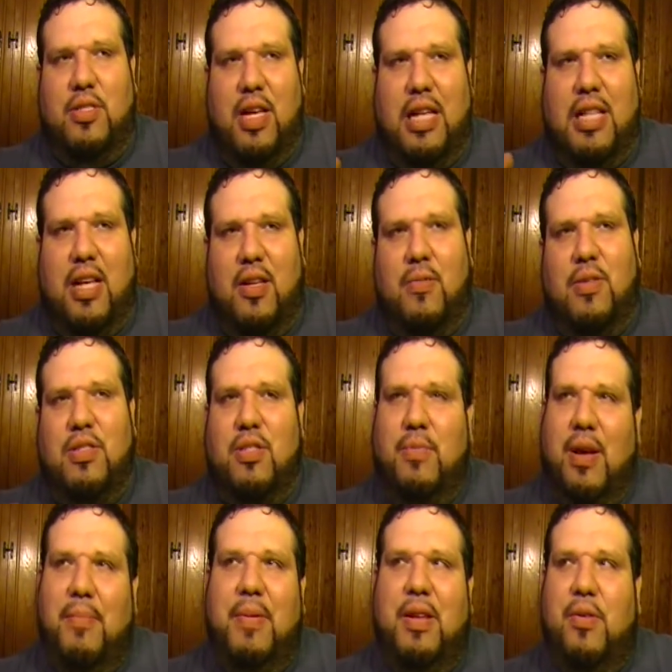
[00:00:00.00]
The other ones you
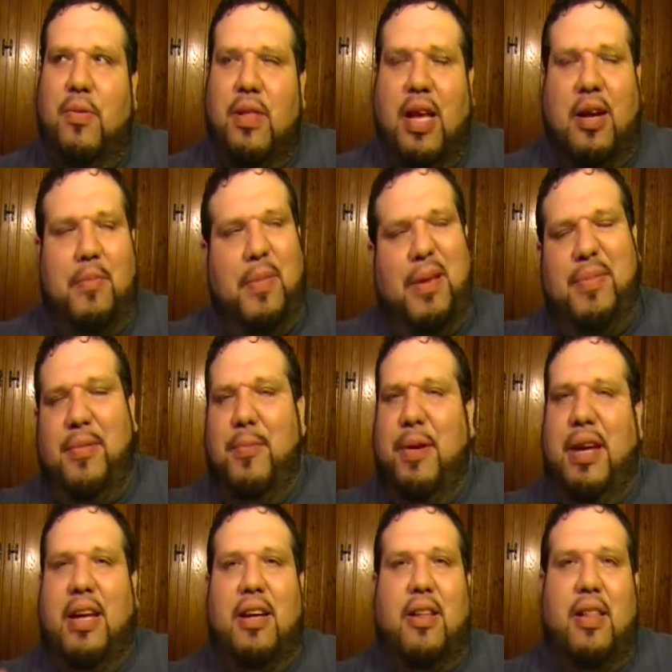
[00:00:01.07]
might be doing maybe
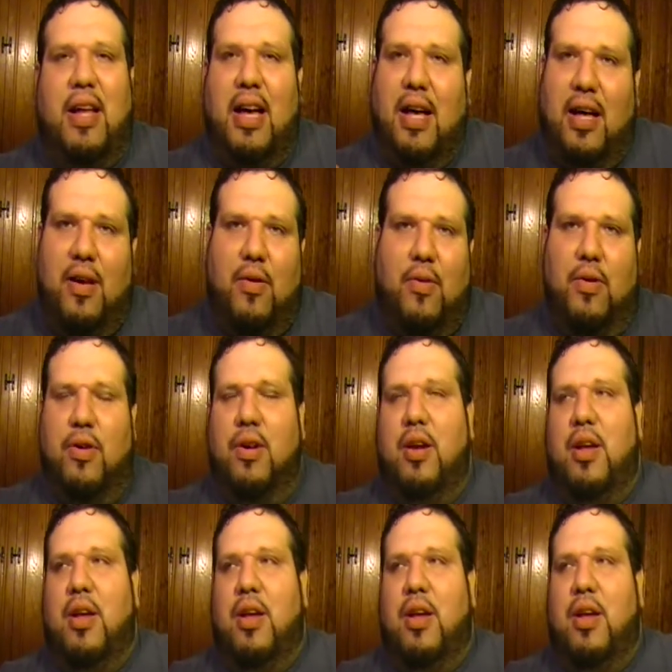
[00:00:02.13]
reading a lot, or